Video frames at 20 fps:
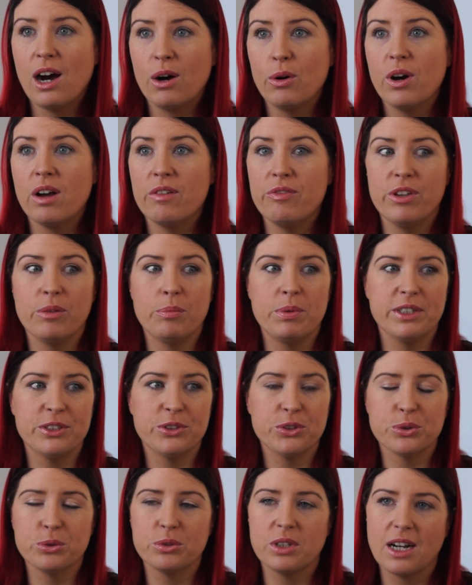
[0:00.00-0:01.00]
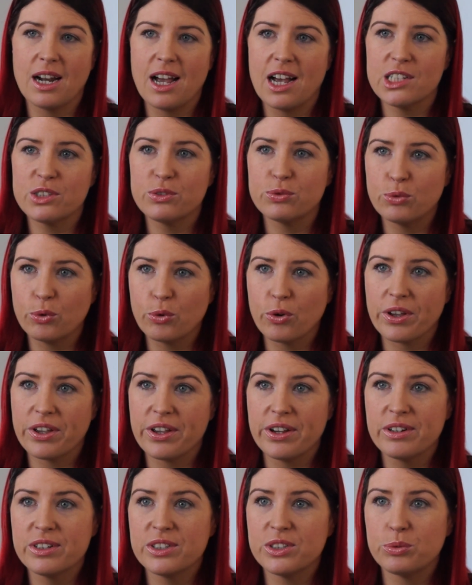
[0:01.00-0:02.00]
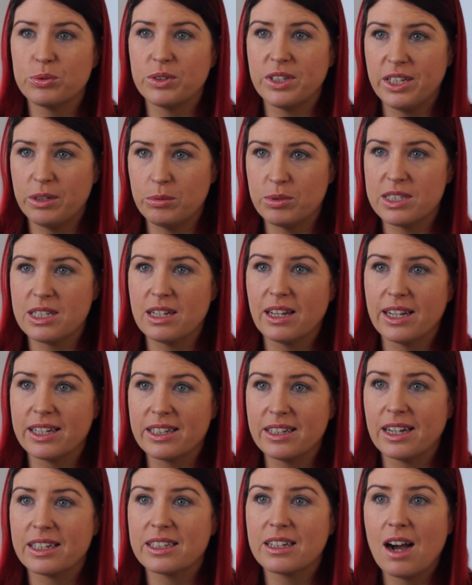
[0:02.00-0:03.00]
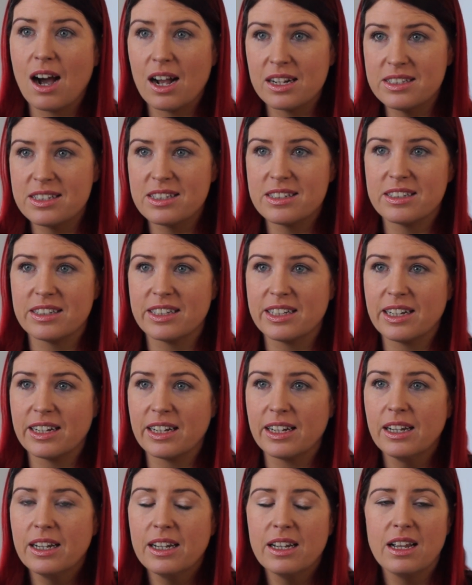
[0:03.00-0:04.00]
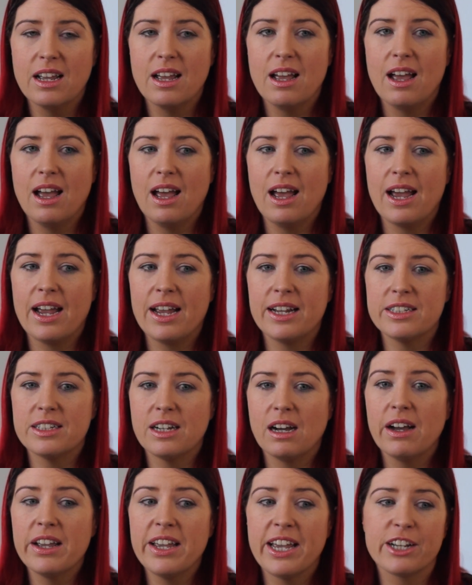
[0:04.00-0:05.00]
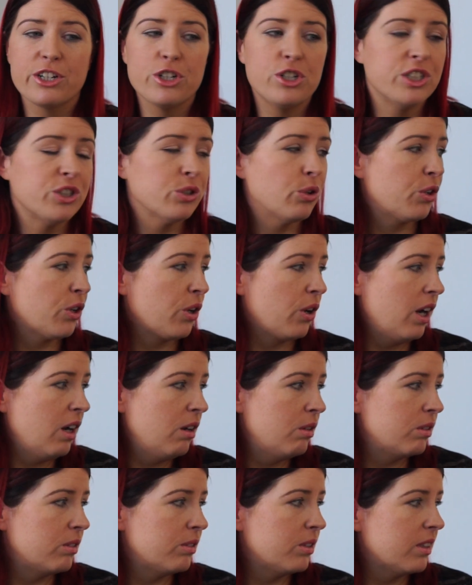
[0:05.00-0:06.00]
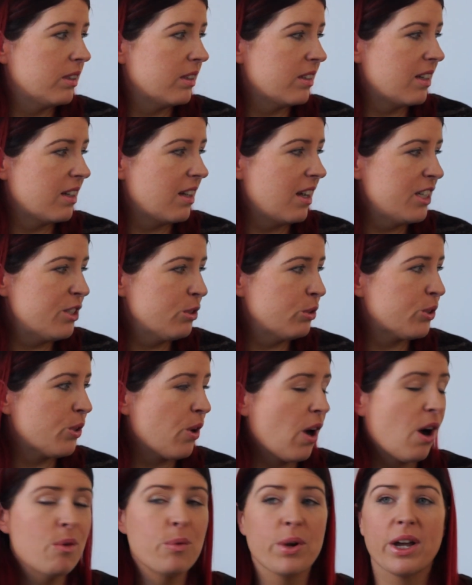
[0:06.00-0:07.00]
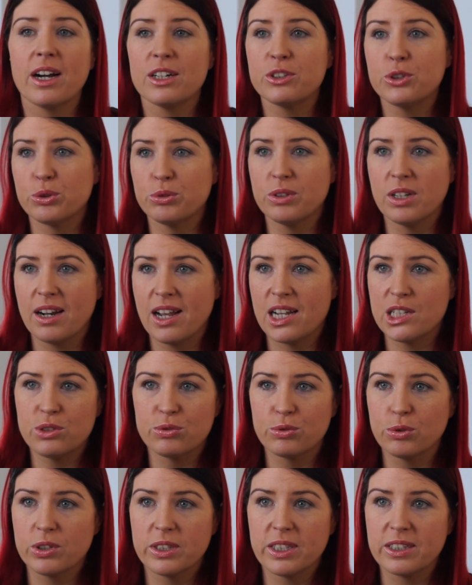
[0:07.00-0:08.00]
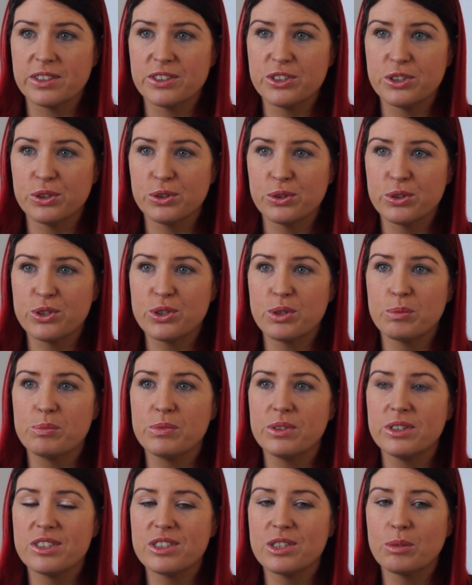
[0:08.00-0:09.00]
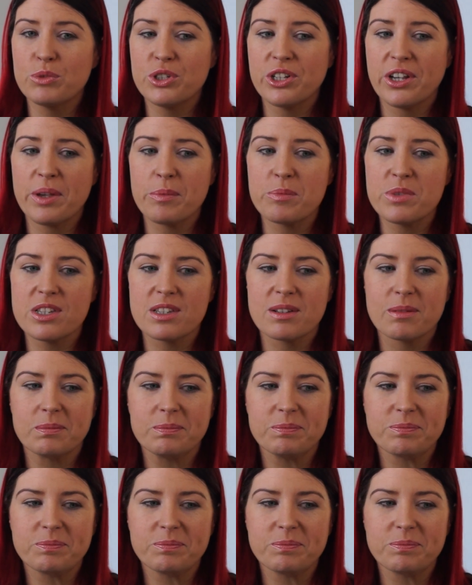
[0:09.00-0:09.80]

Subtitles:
have you been through the last 4 years when he was like that constantly? And I actually don't know how we got through the last 4 years. You know, sometimes